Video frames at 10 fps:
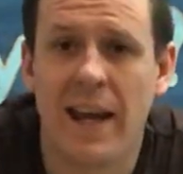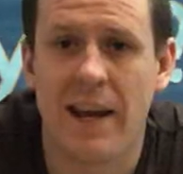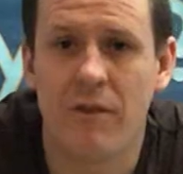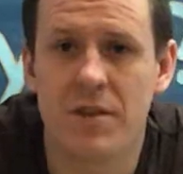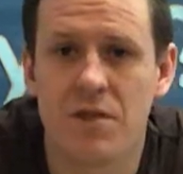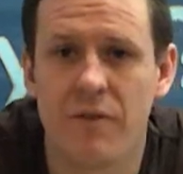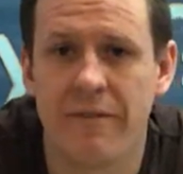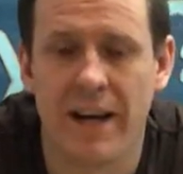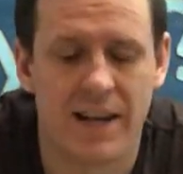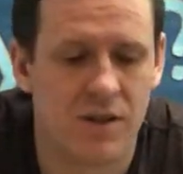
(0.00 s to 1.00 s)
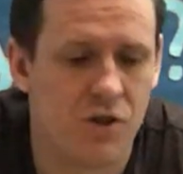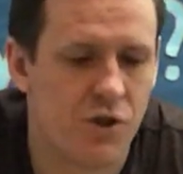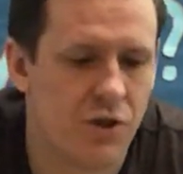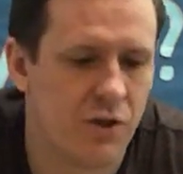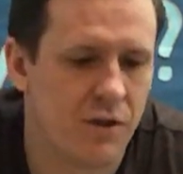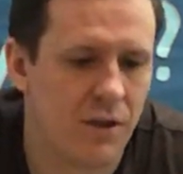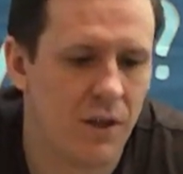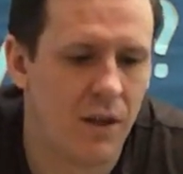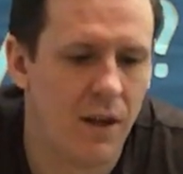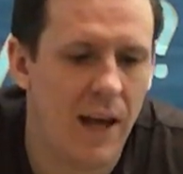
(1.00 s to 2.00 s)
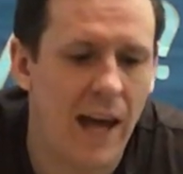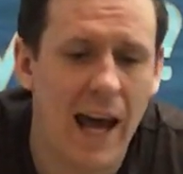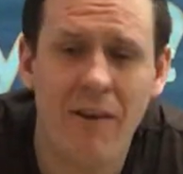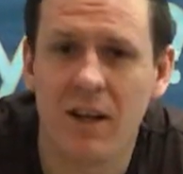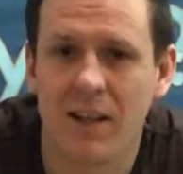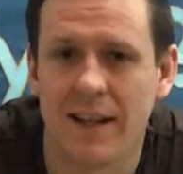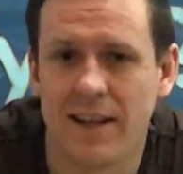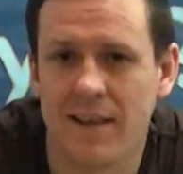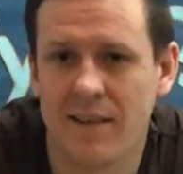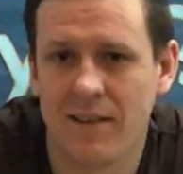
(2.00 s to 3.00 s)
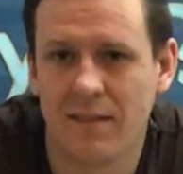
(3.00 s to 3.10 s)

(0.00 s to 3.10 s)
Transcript: Hera's revenge. Heracles,